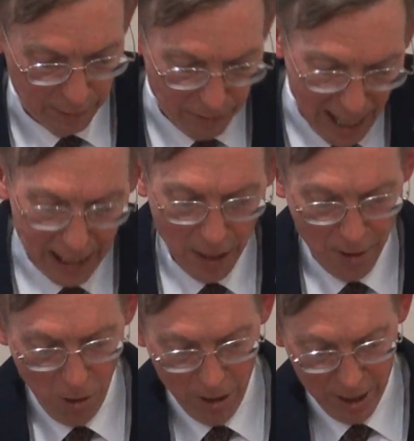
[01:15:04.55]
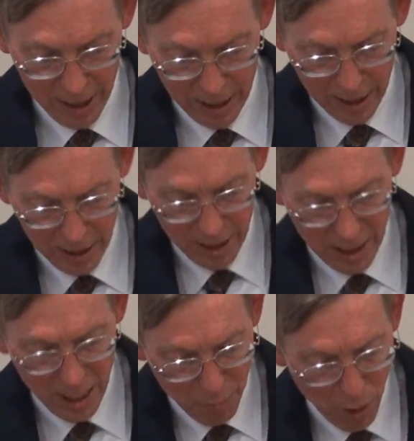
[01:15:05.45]
final authority,
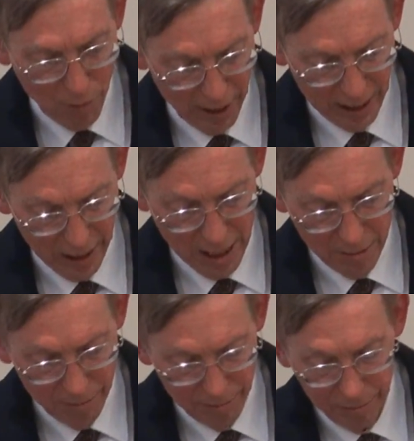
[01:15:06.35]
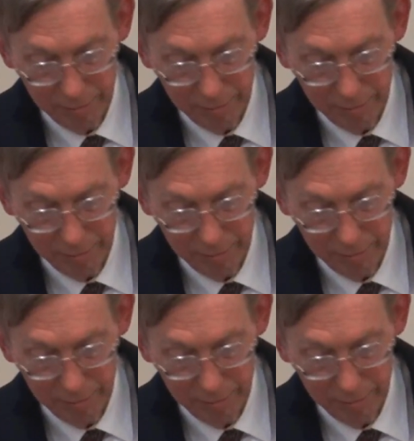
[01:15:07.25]
and perfect love.